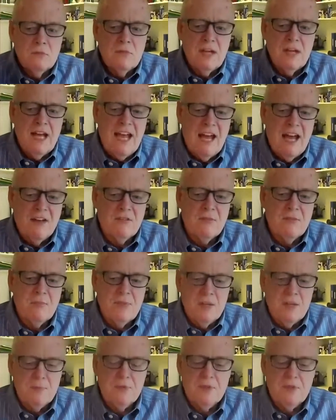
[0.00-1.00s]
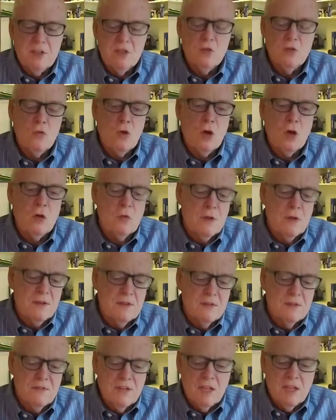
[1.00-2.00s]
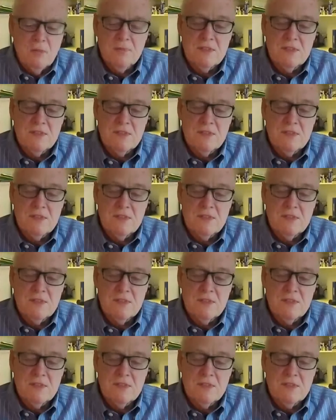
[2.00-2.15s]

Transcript: have people that you work with develop